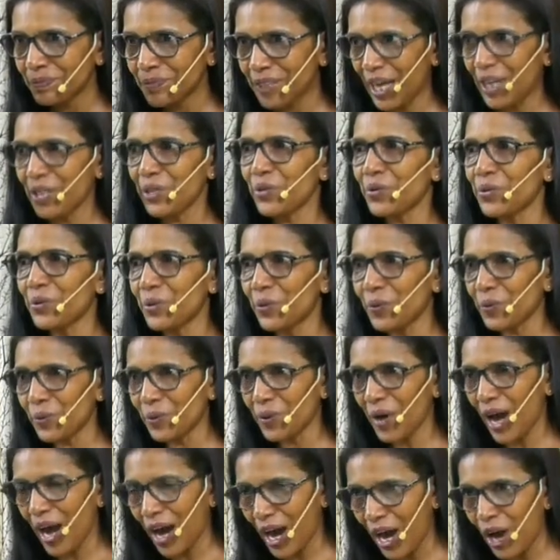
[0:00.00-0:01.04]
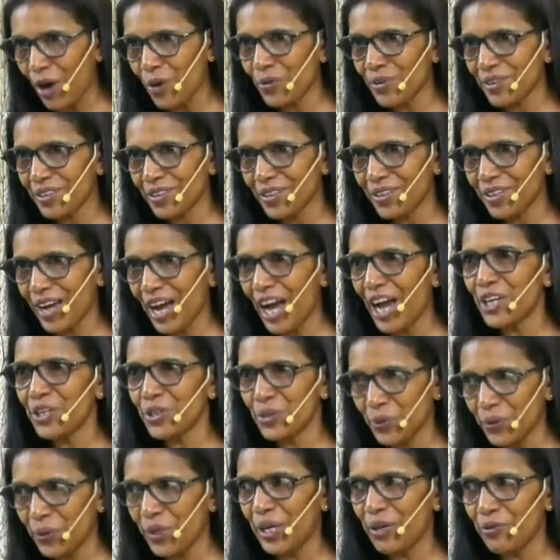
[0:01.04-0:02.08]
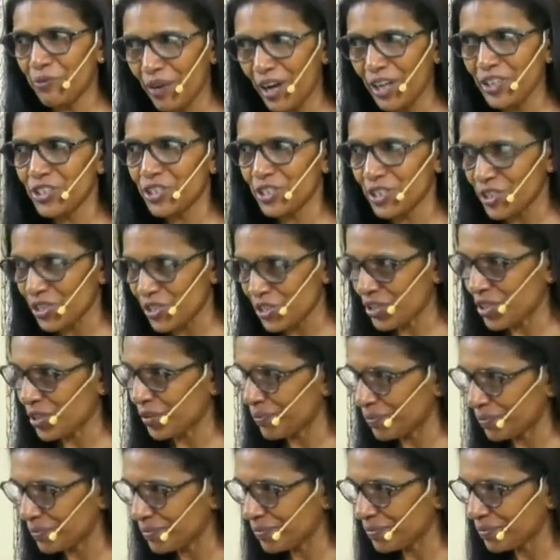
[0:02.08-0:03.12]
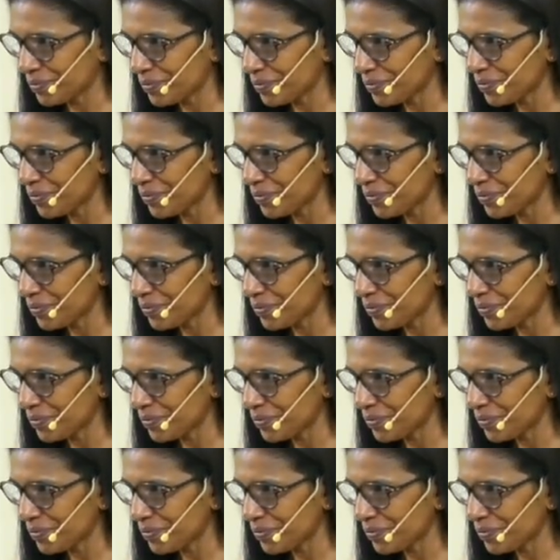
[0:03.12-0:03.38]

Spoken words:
Can you go out and do evangelism?